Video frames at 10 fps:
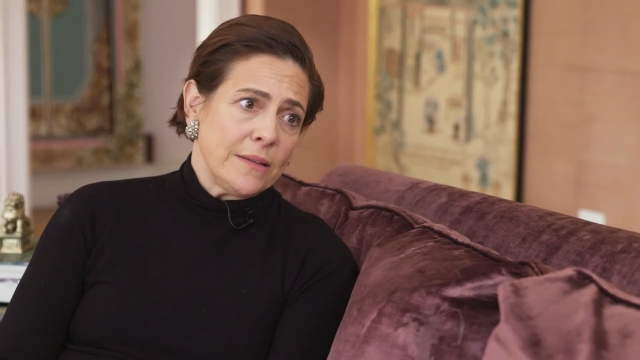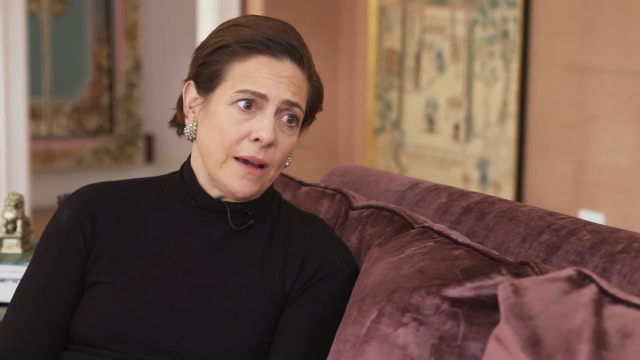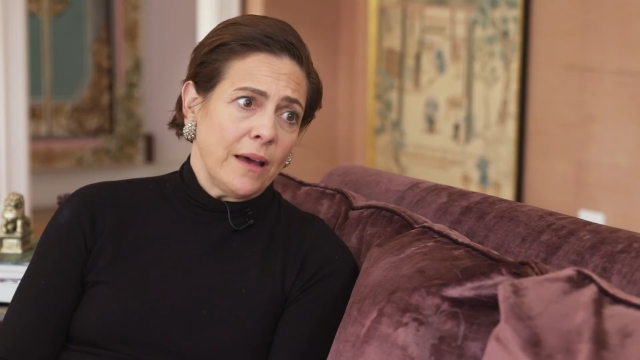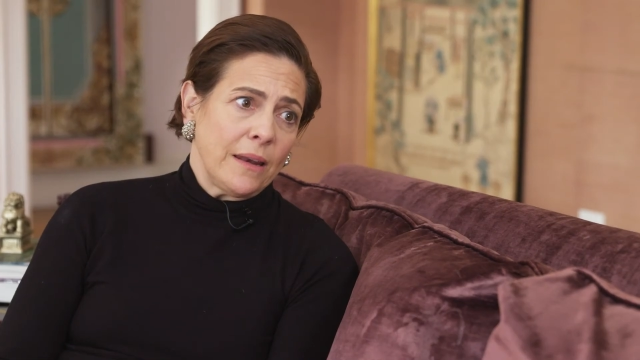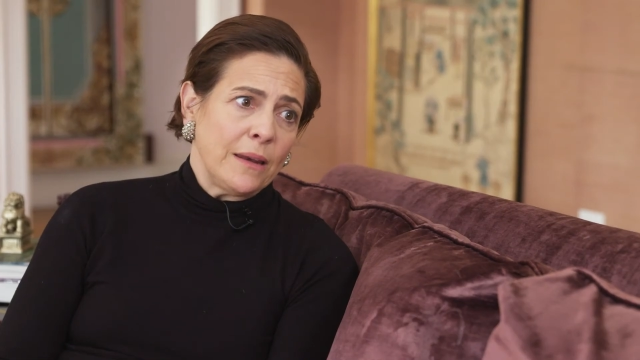
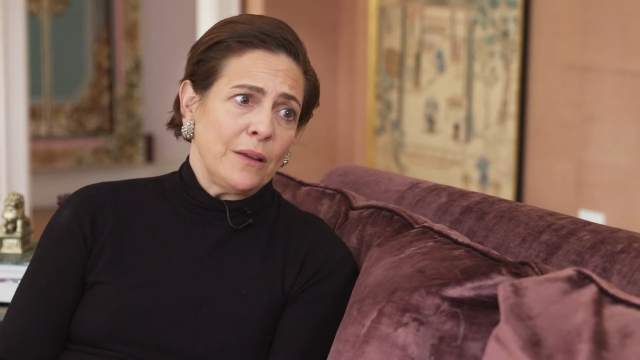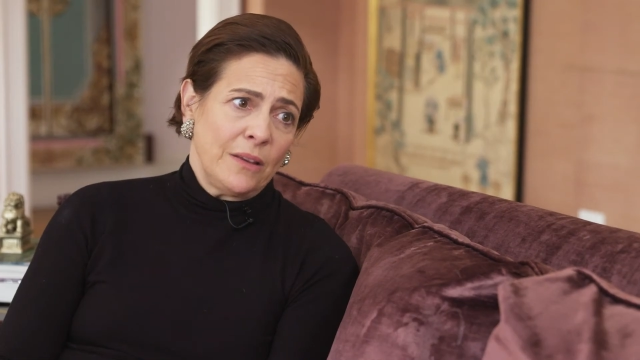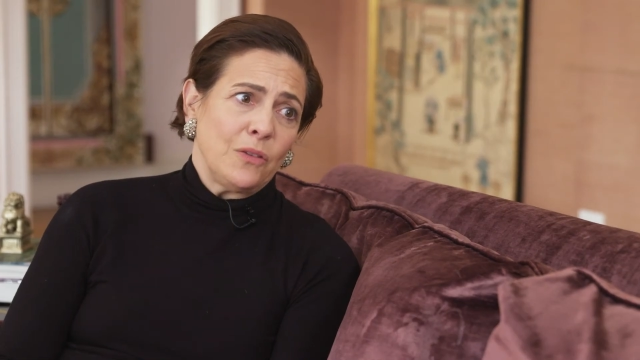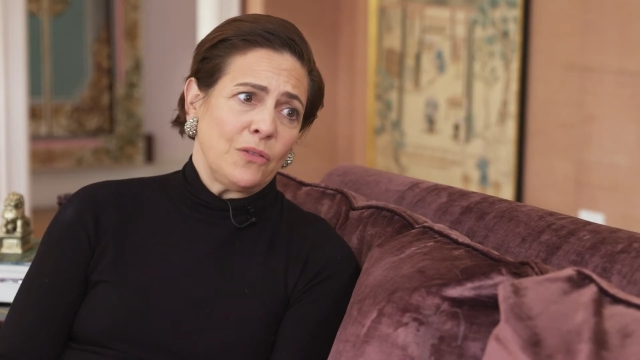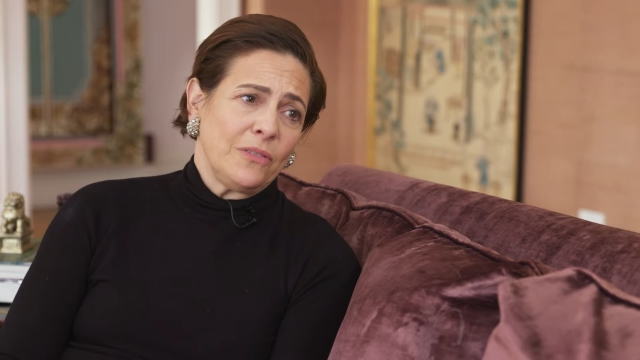done
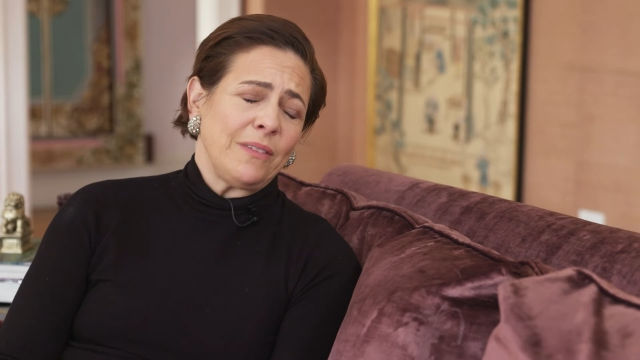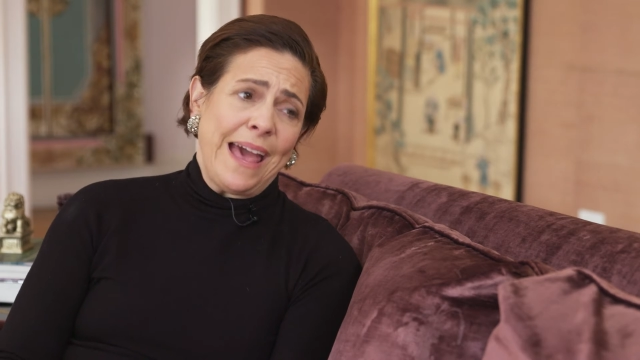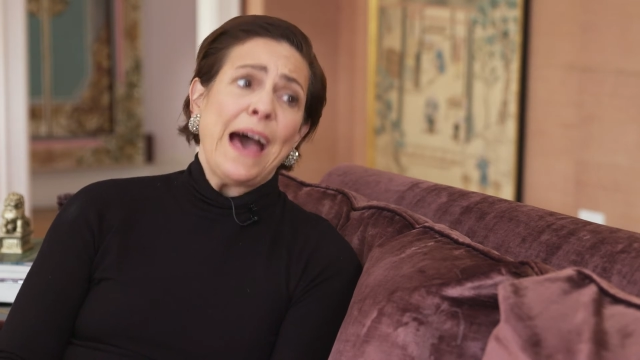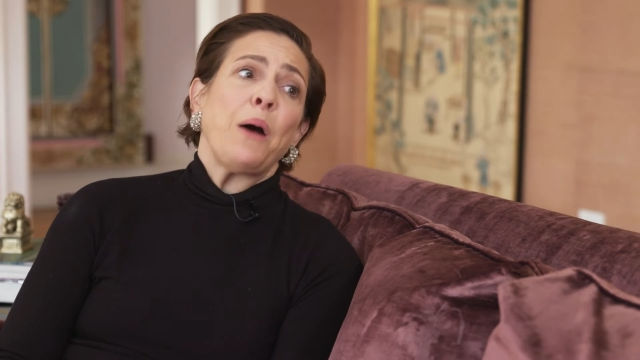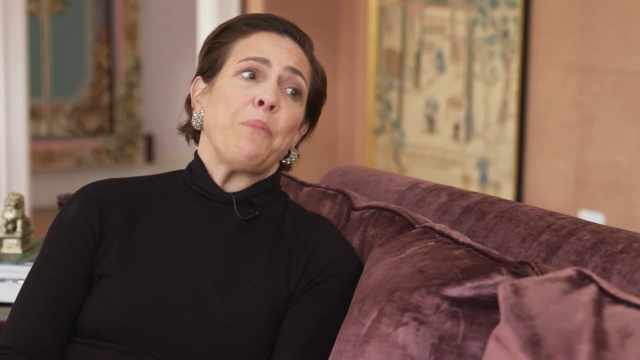is
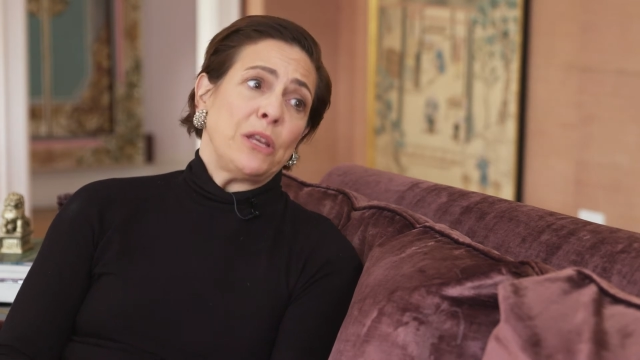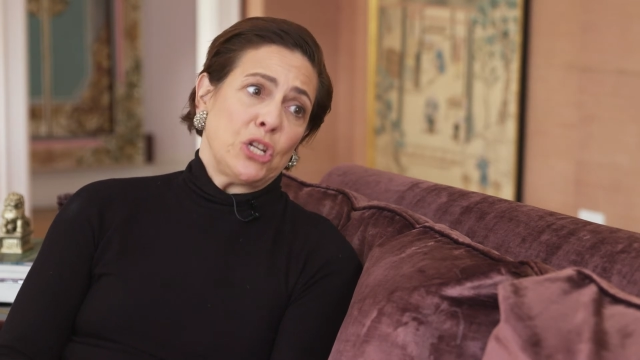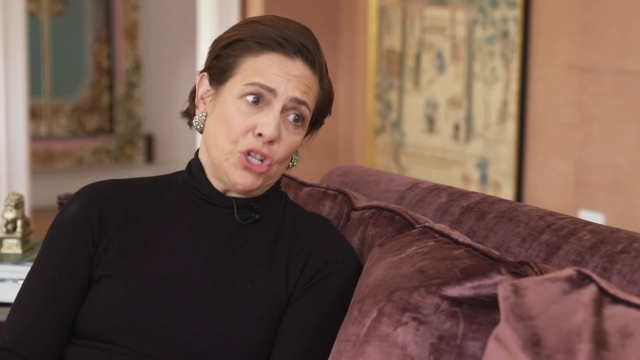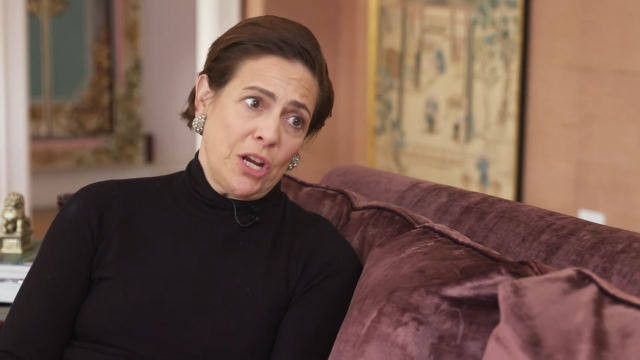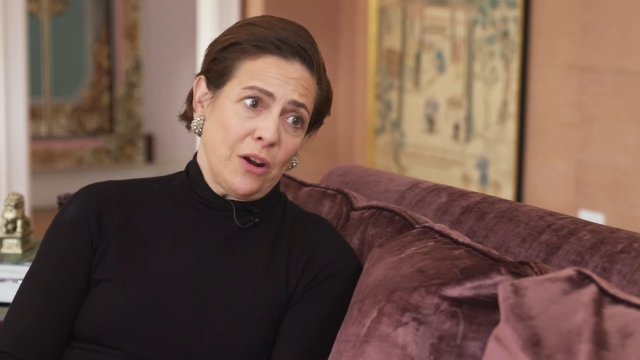happy
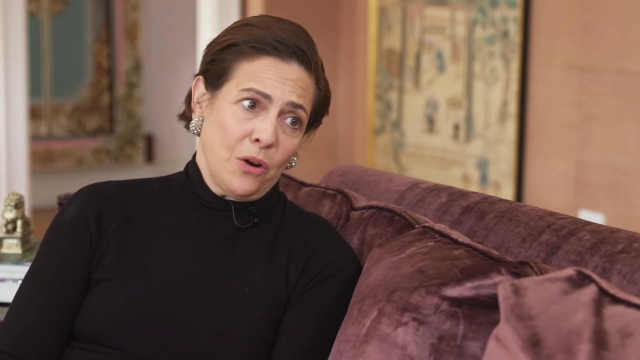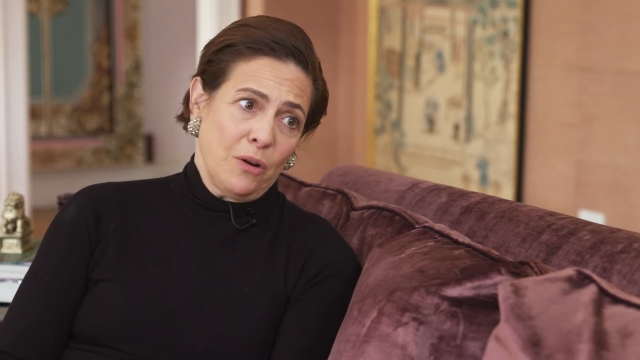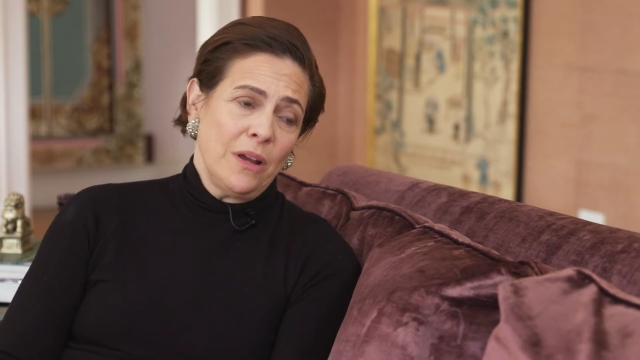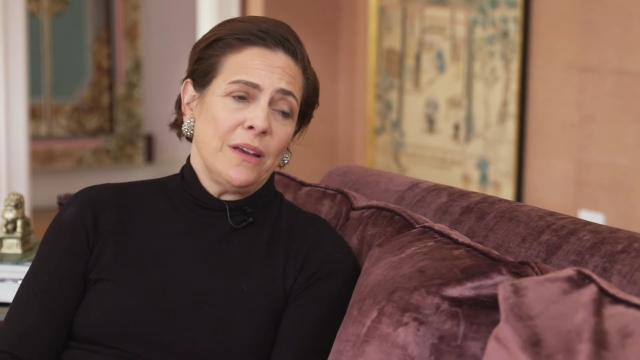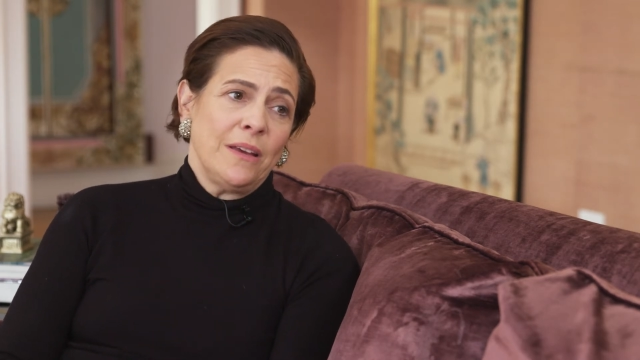to
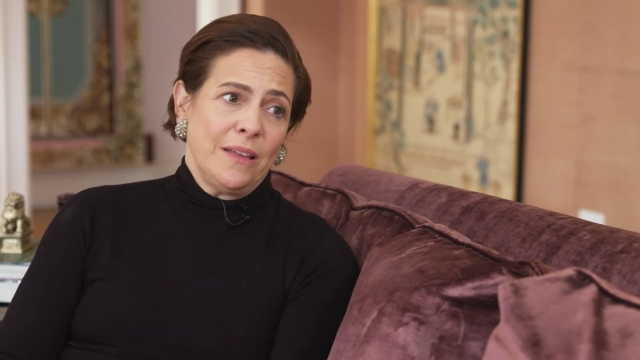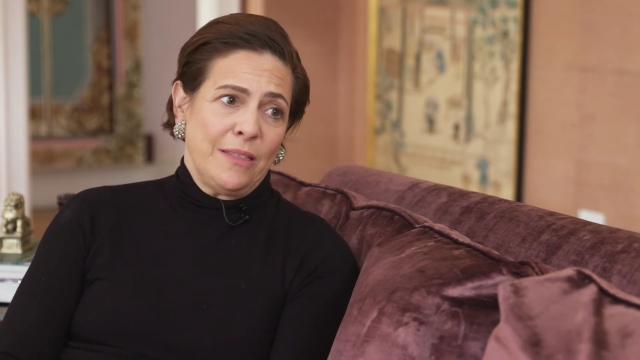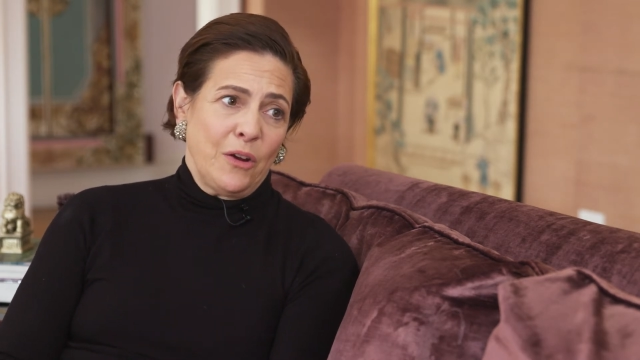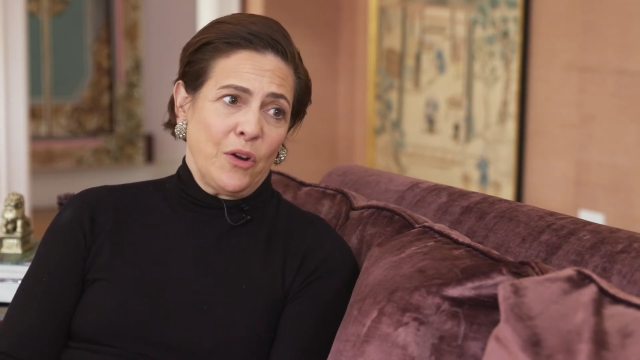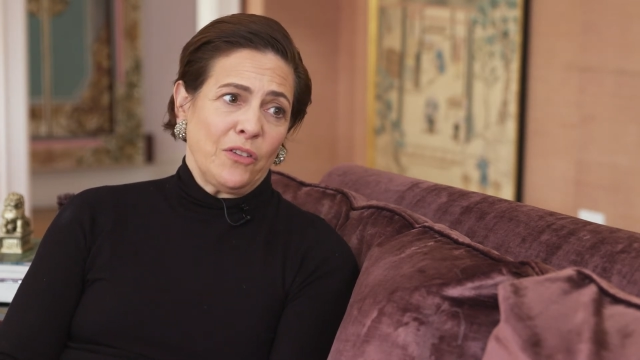share
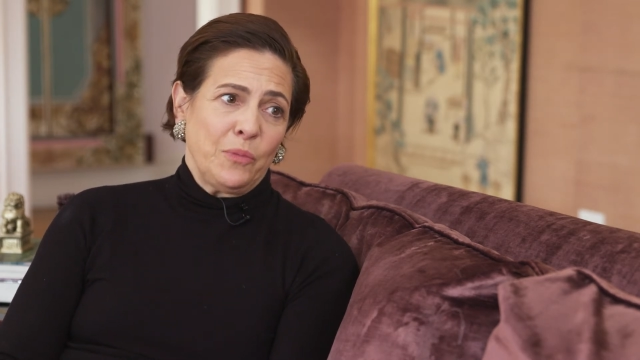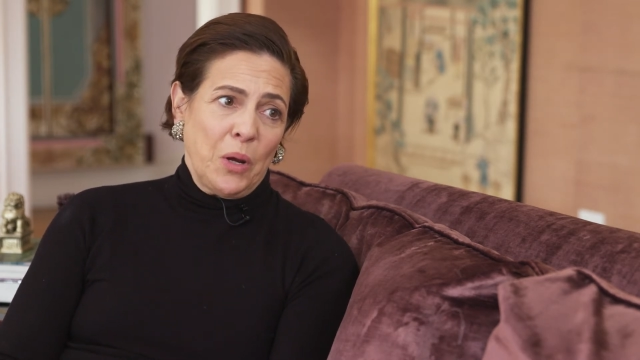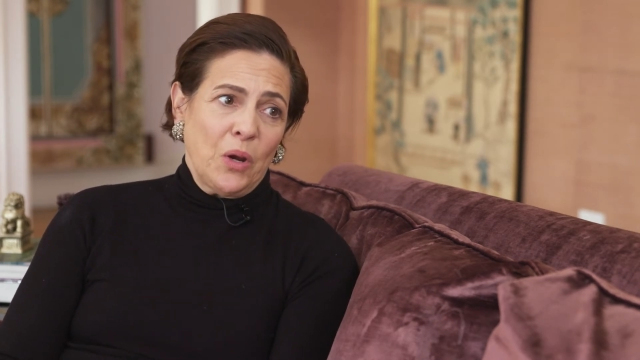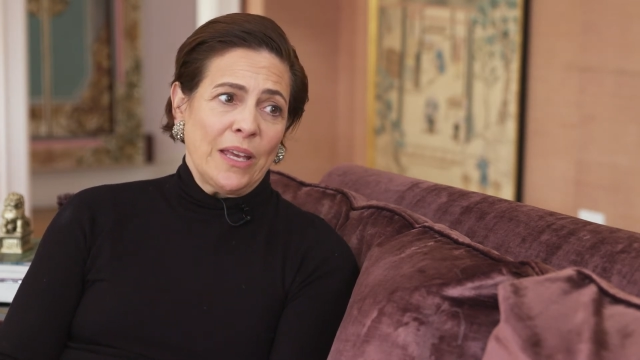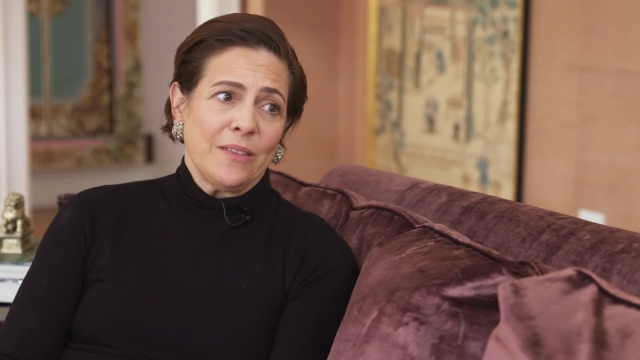their
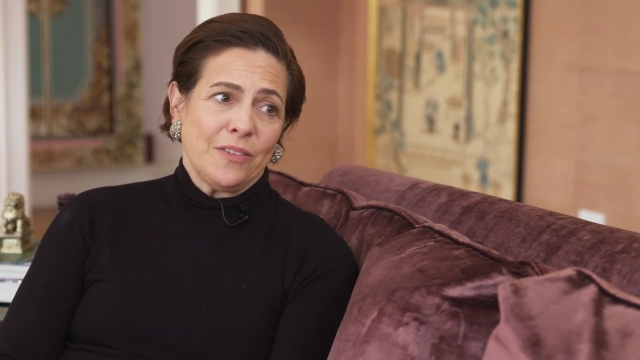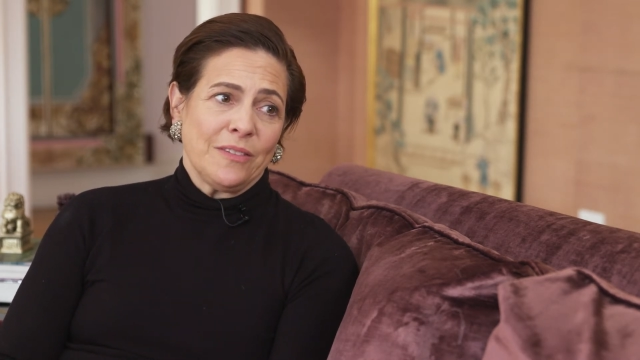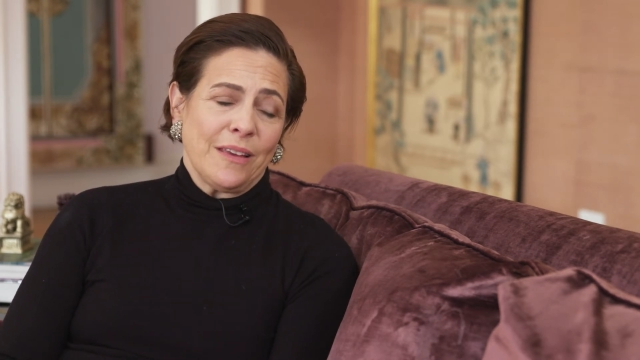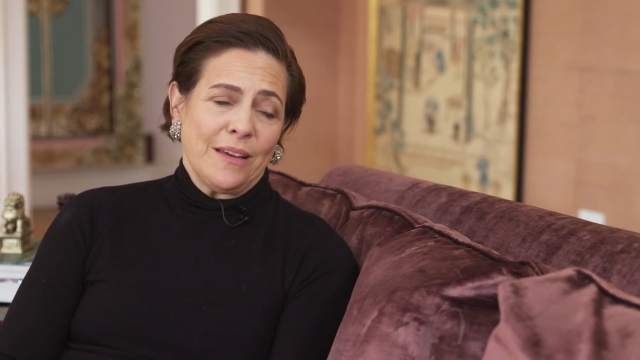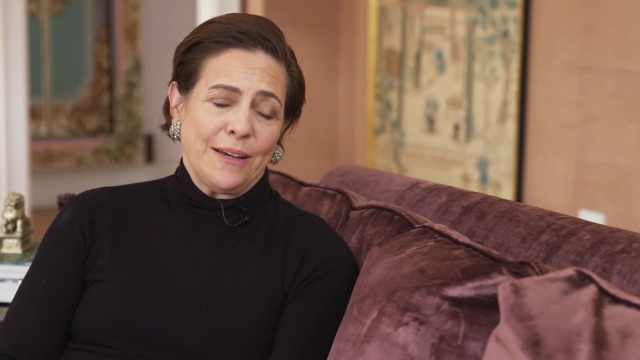experience.